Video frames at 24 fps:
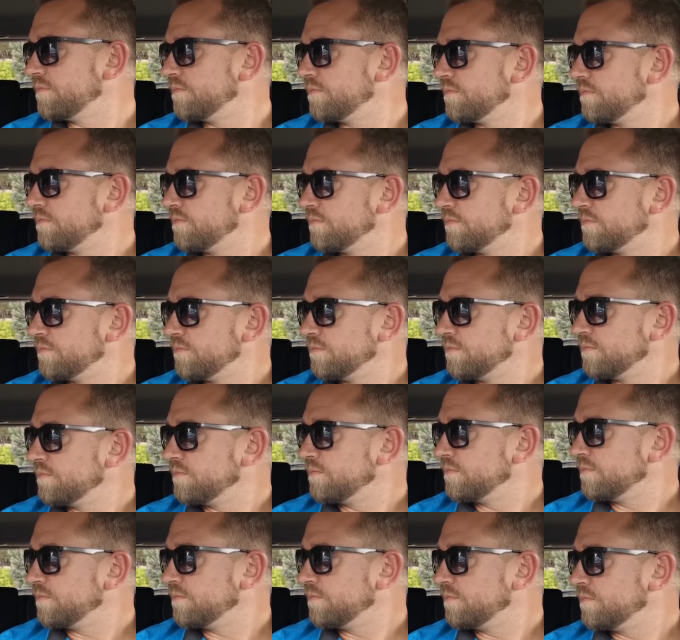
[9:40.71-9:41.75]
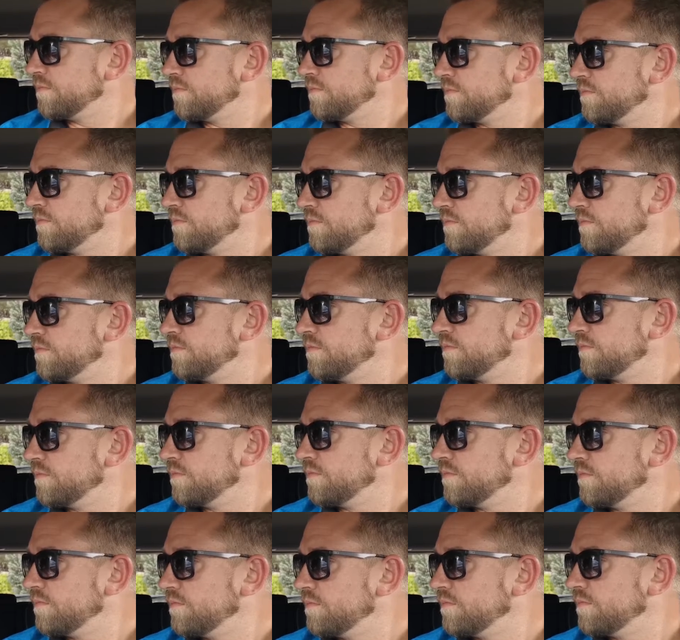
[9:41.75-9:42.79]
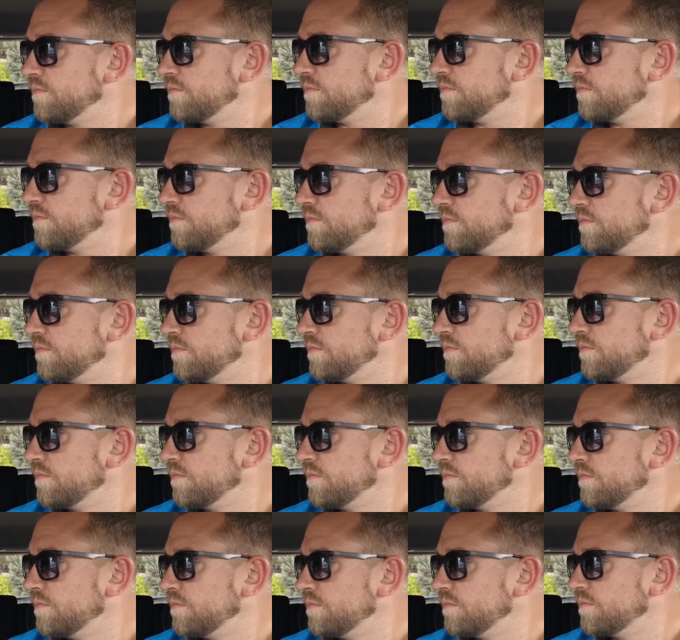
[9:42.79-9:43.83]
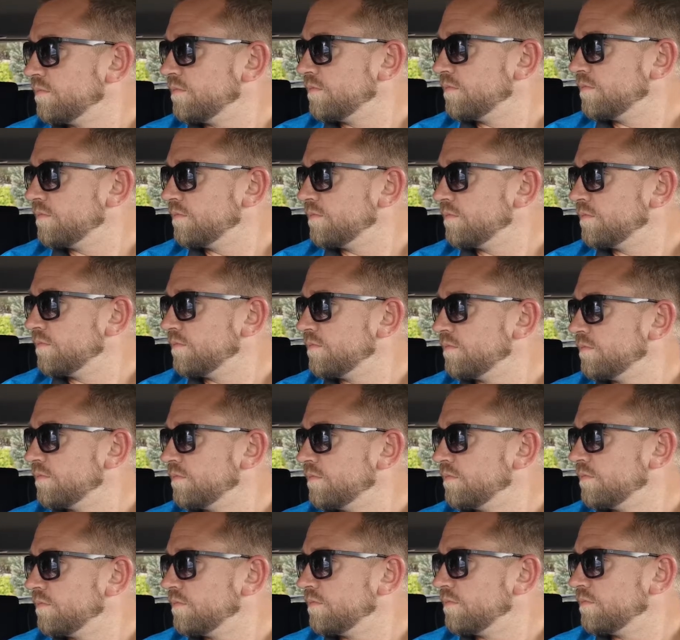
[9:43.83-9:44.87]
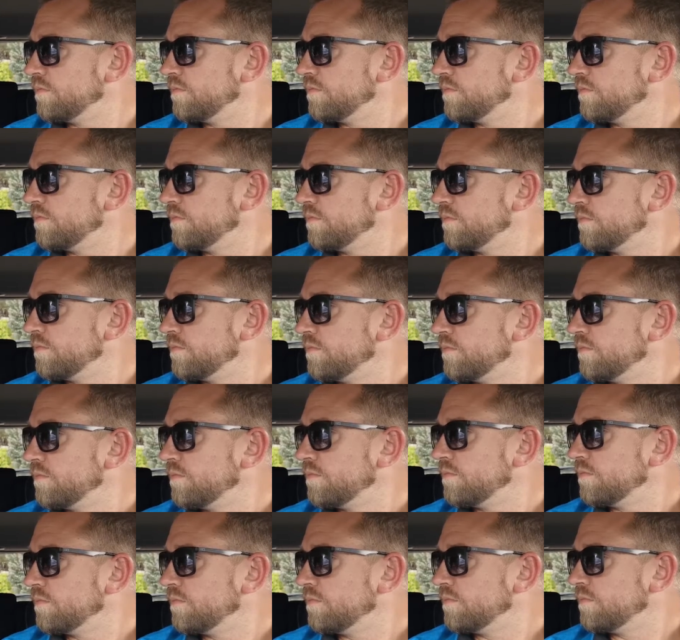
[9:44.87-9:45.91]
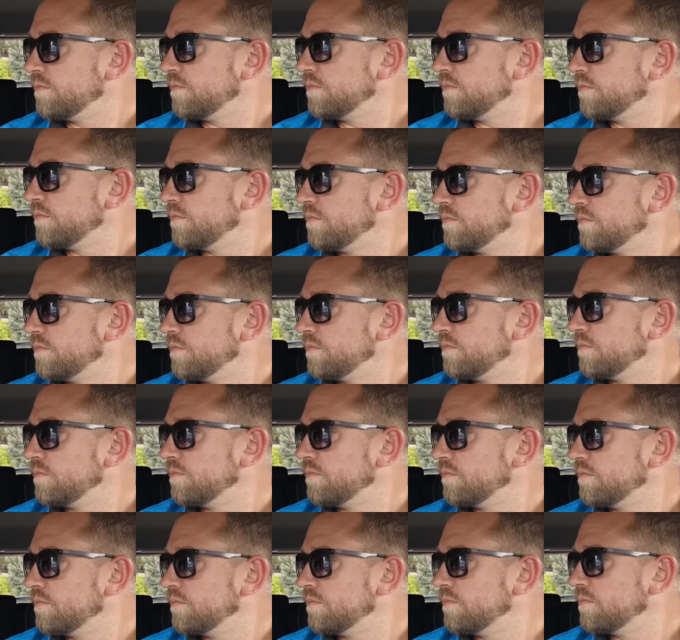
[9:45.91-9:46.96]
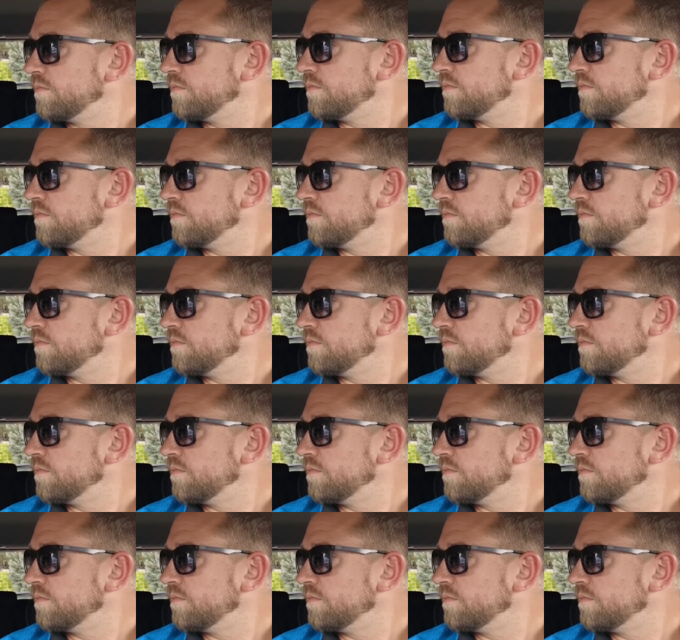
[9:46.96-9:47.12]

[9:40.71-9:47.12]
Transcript: [no speech]